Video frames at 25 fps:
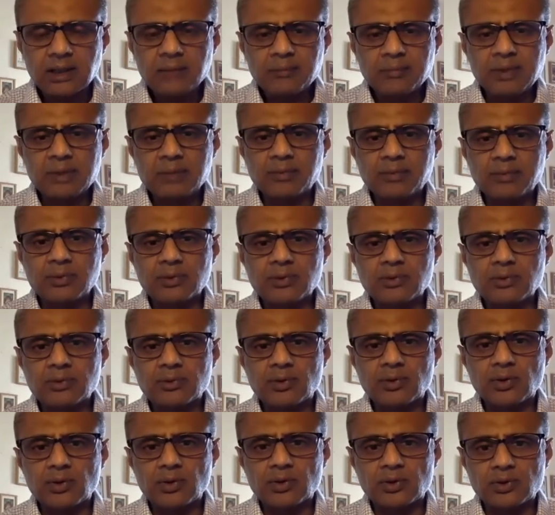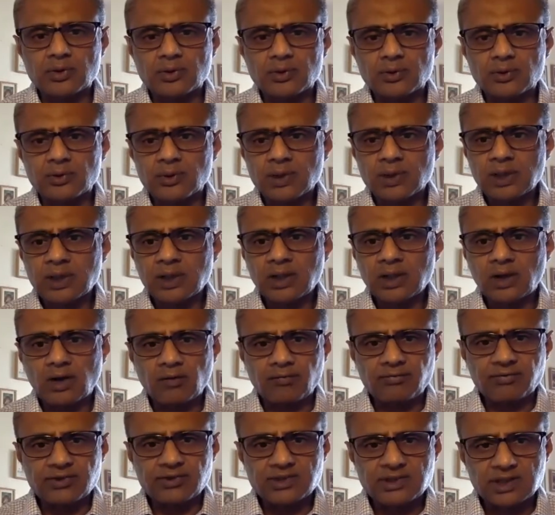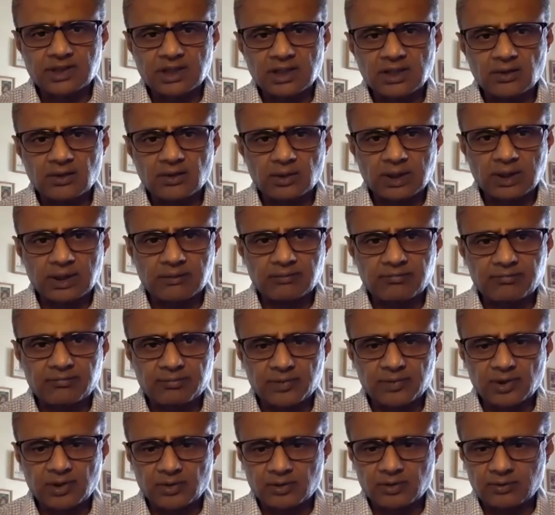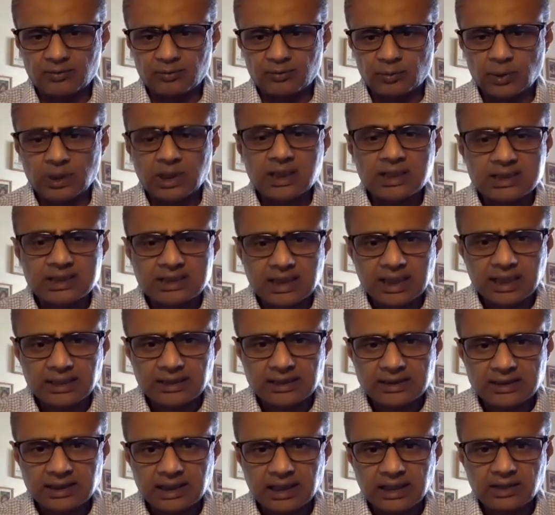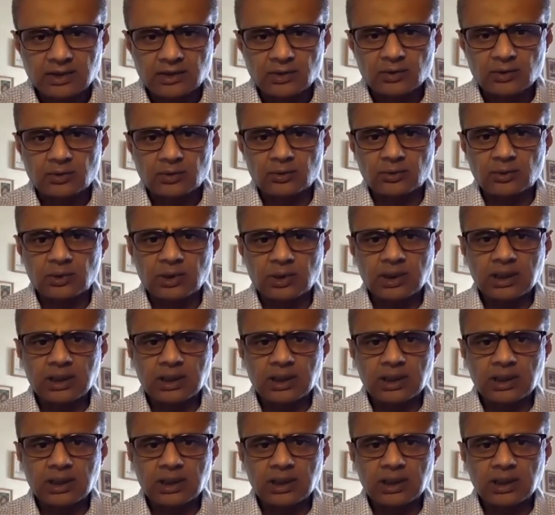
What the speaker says: People who go to office, work sites and do